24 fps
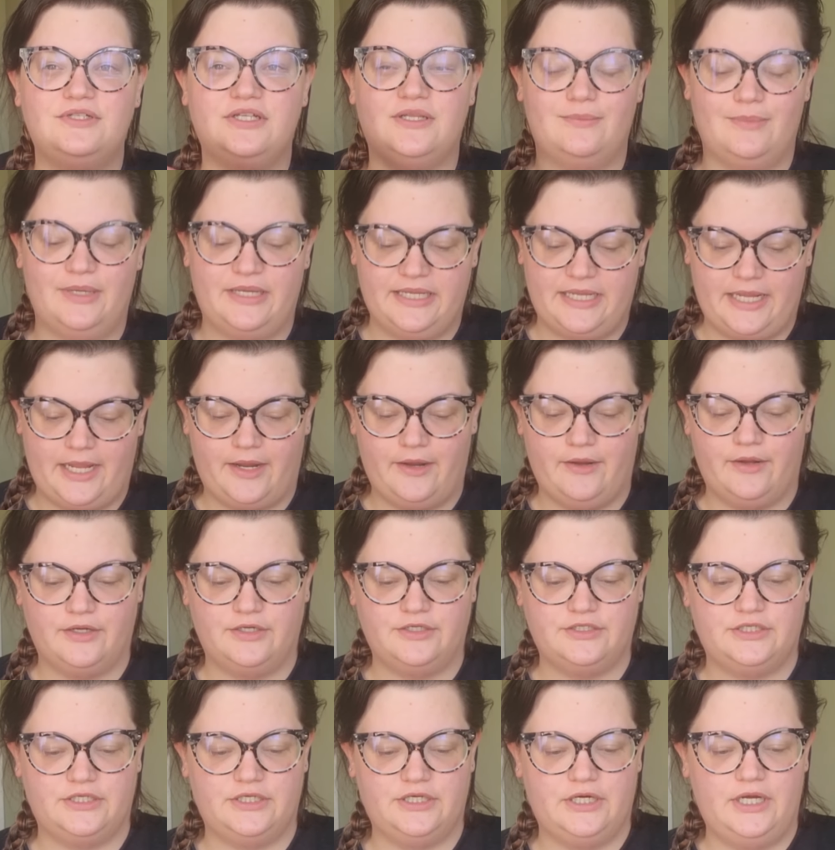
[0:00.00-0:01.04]
to the main
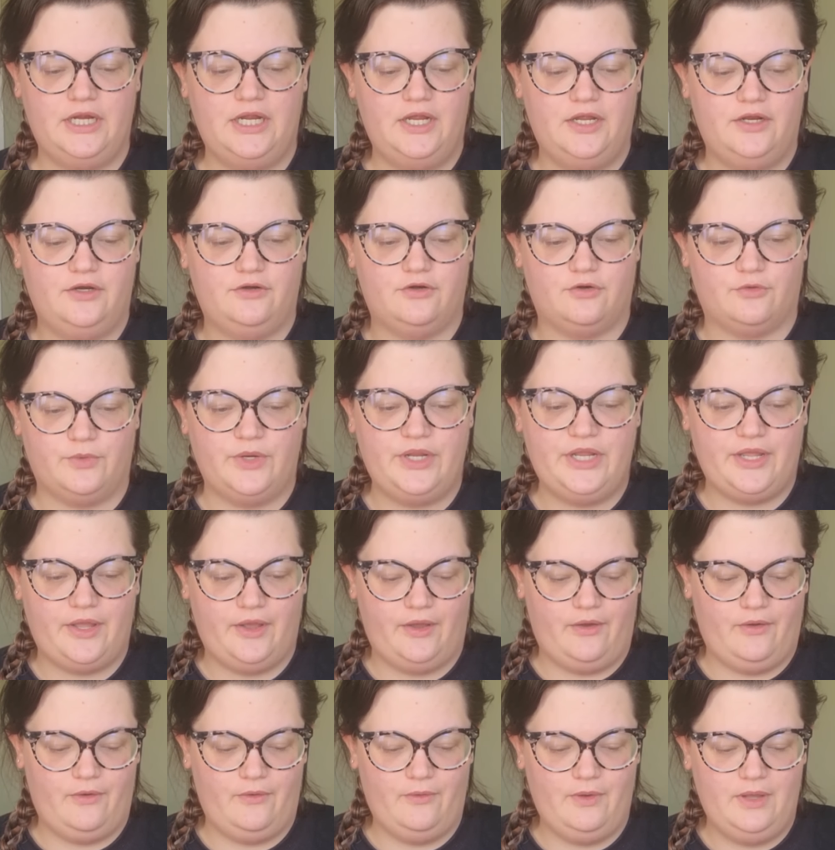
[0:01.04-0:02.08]
character,
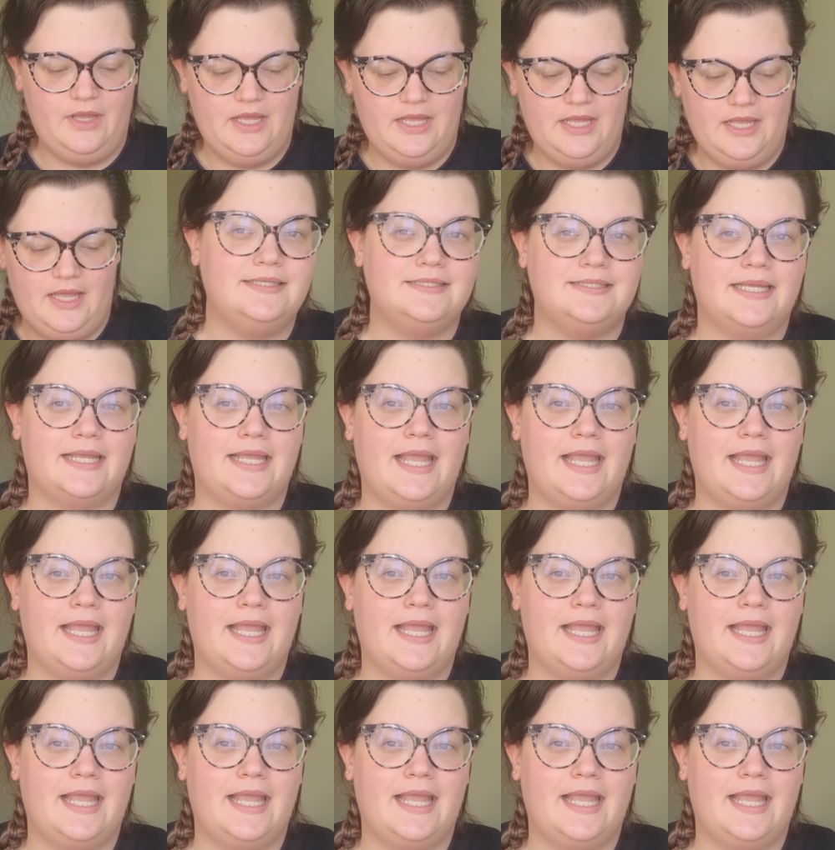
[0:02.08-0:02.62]
Noriko. He's